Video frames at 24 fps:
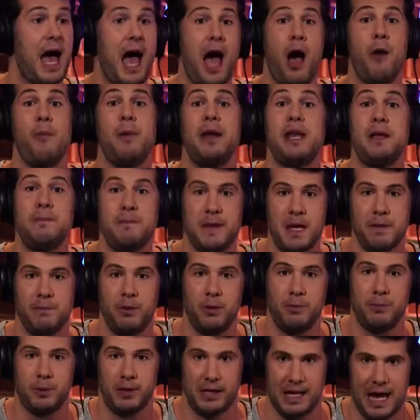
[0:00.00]
how many
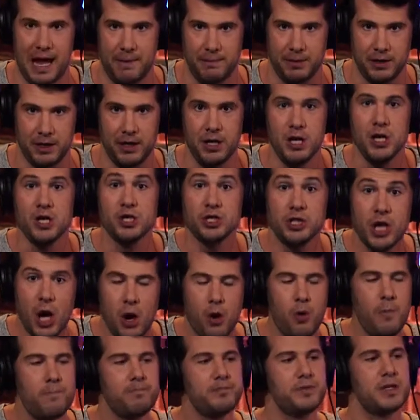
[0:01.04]
people per capita.
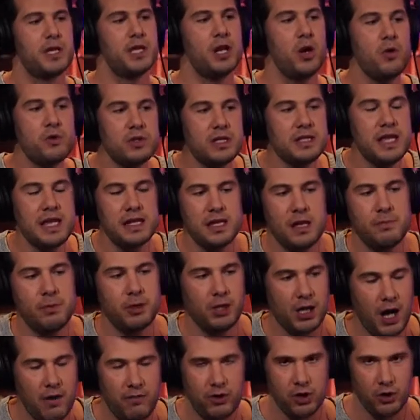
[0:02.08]
So you don't see that number
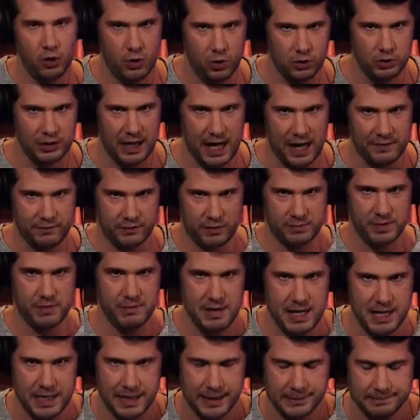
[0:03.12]
covered a whole lot from the
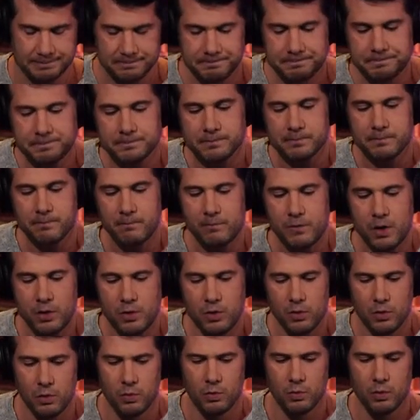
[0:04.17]
media.
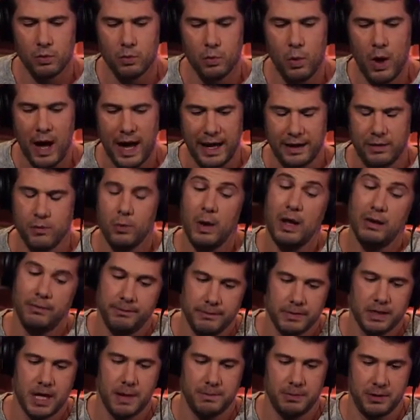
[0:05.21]
Why?
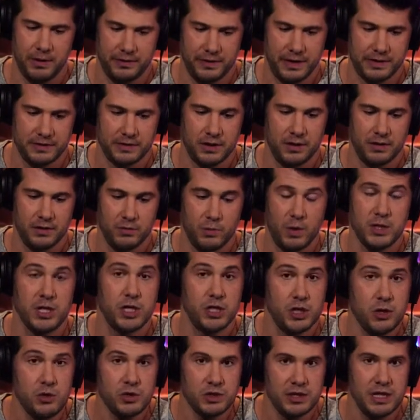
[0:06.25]
Well, a couple of things. When
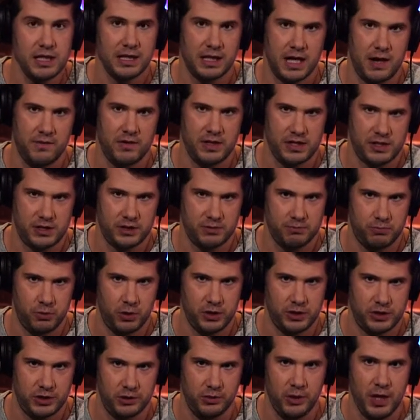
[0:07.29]
you do see it covered, this is
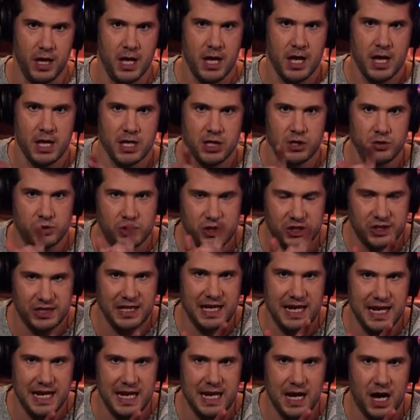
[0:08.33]
important too, you
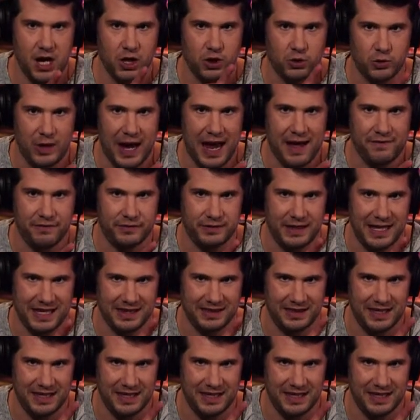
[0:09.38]
see a graph like